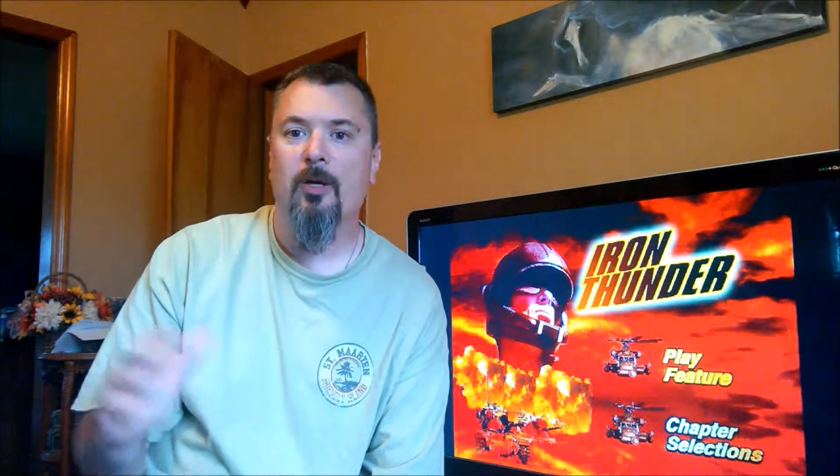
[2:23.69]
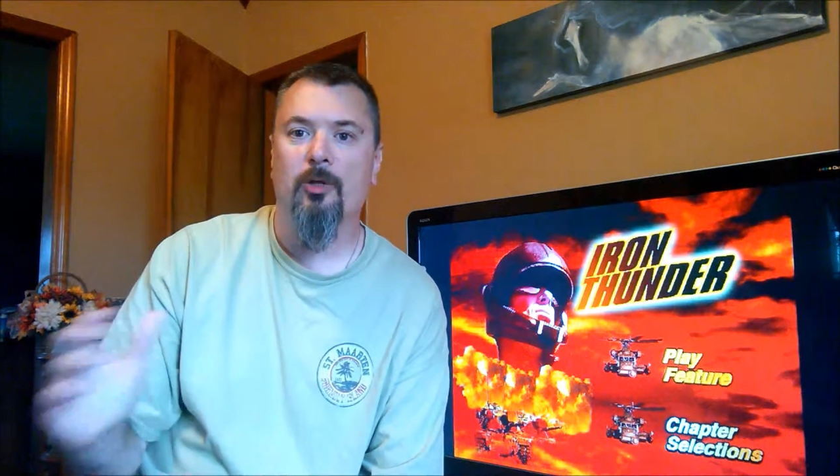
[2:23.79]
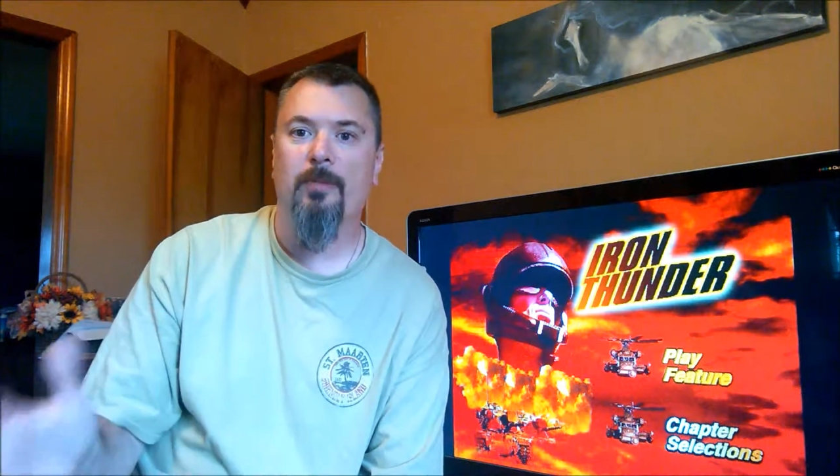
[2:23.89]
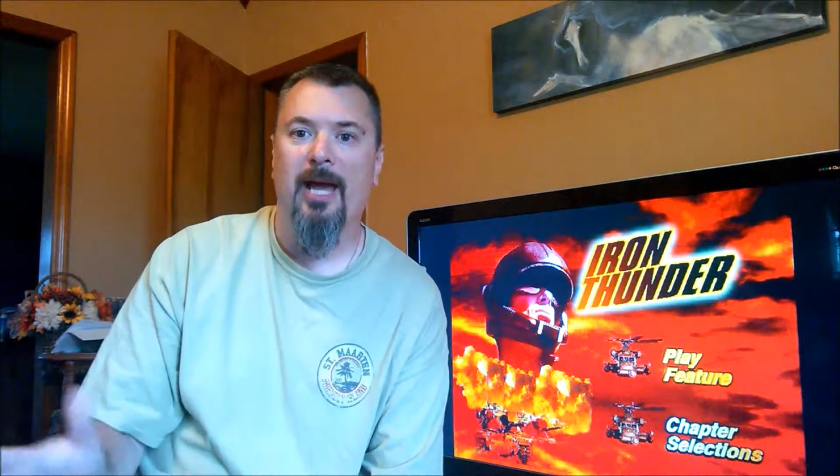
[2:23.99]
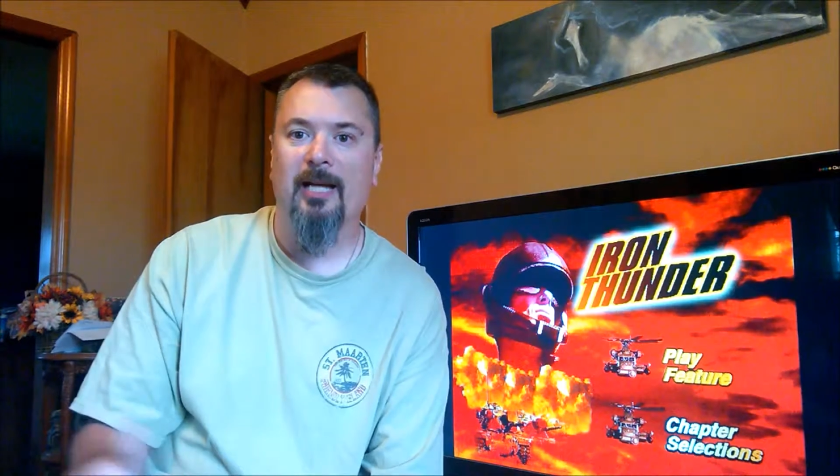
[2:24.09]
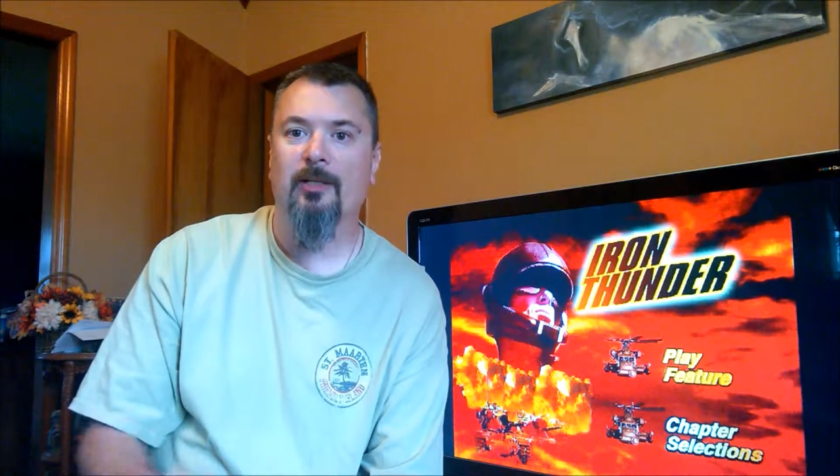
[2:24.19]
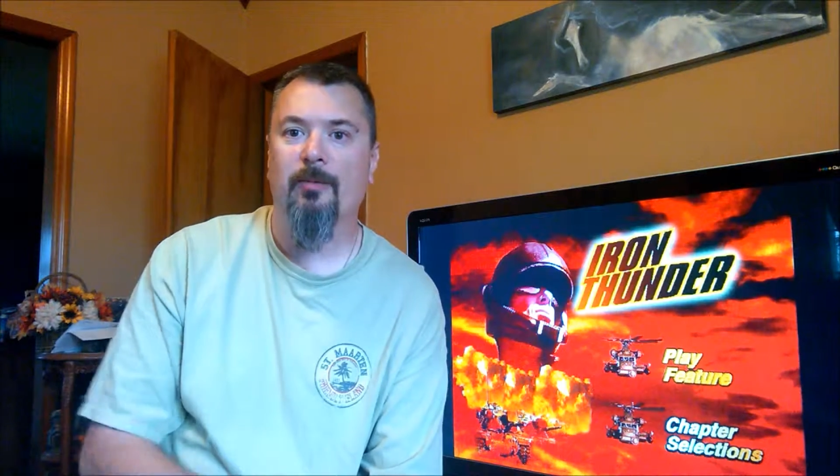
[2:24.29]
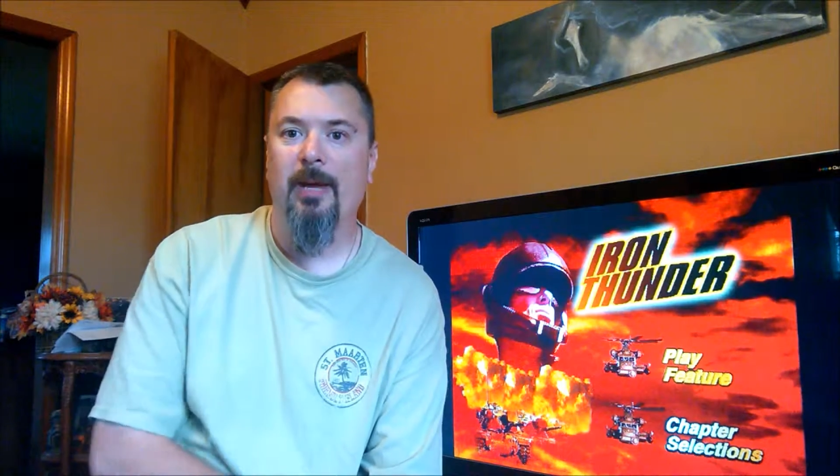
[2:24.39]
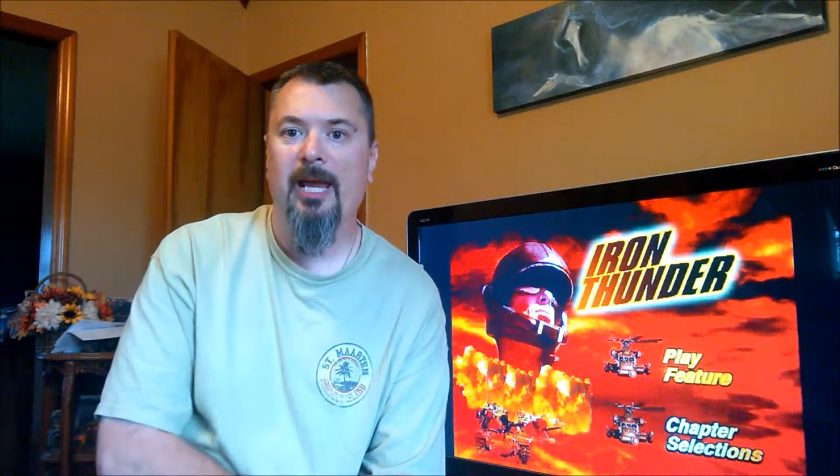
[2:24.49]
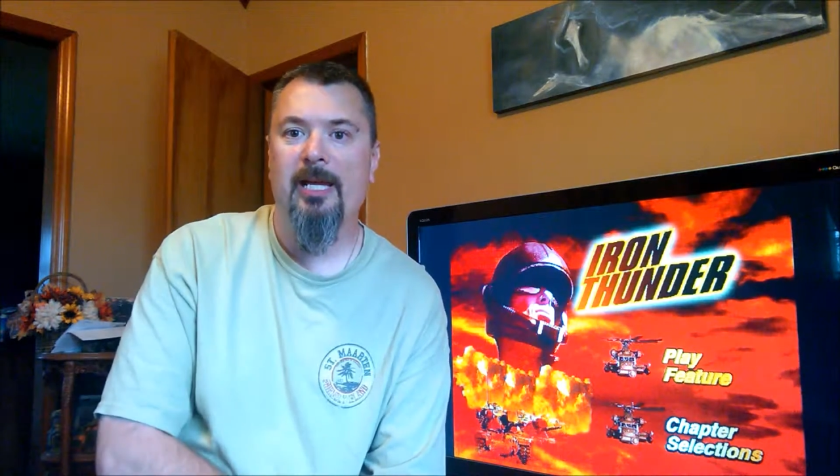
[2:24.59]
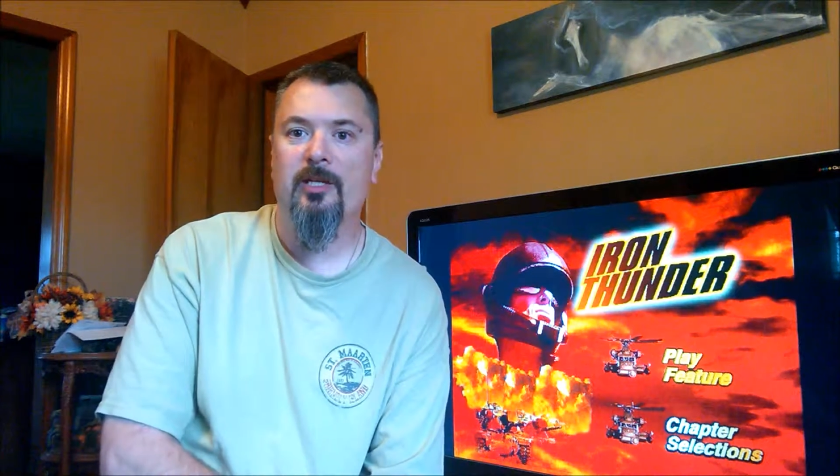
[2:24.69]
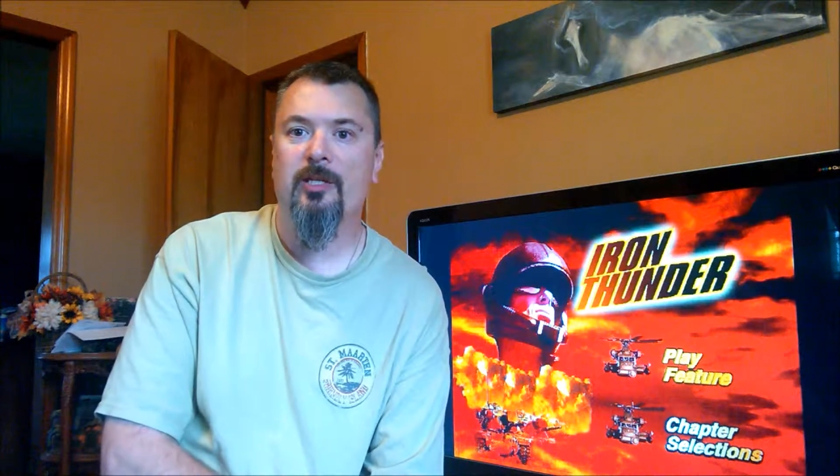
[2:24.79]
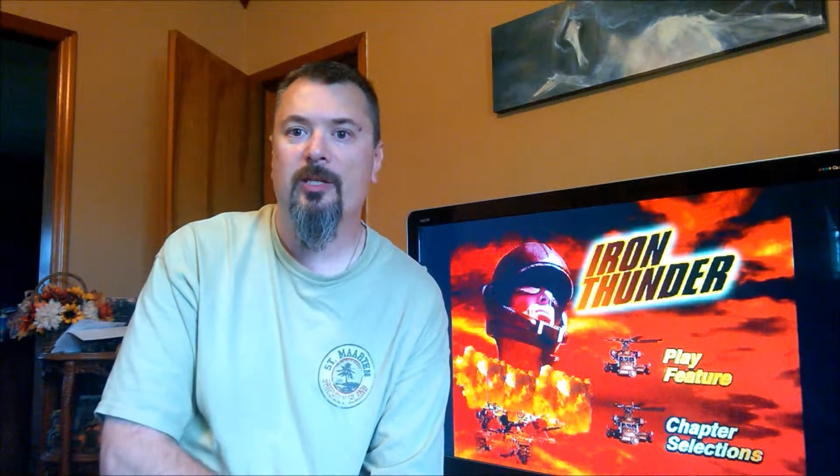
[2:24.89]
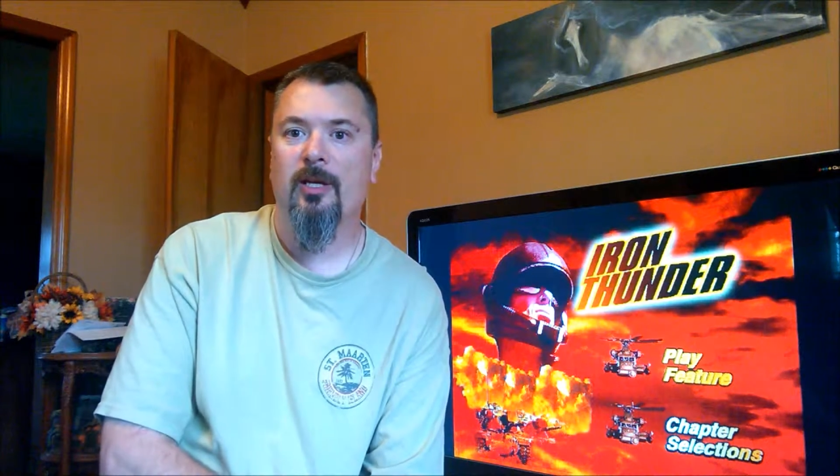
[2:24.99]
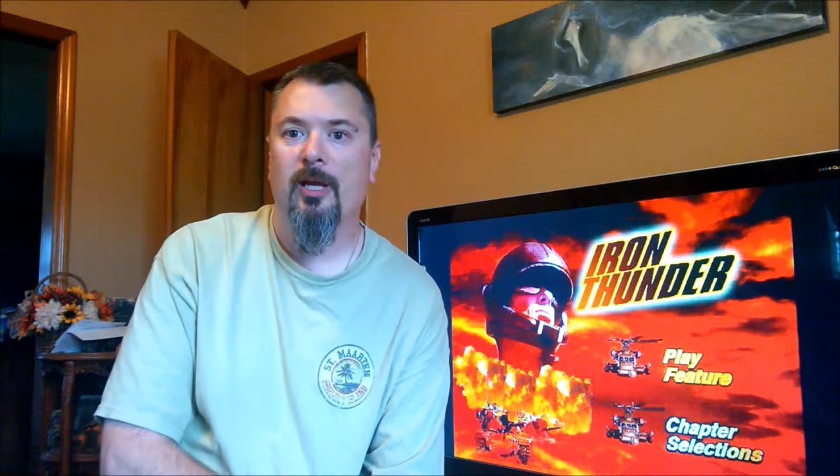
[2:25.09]
goes back to the
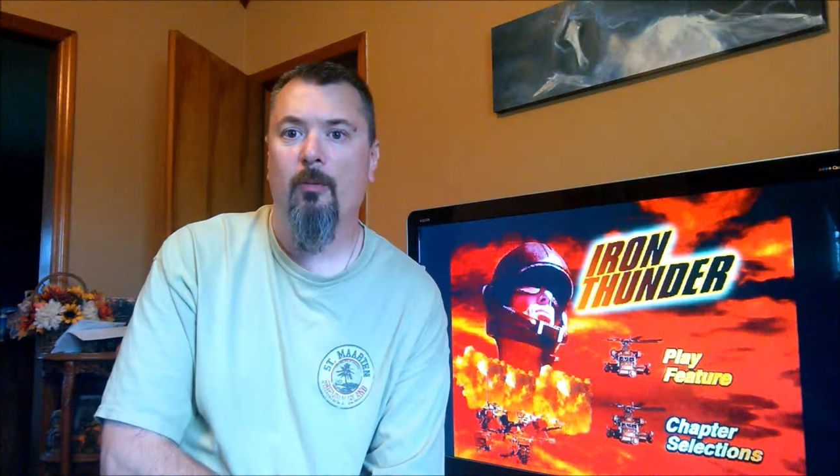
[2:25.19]
base,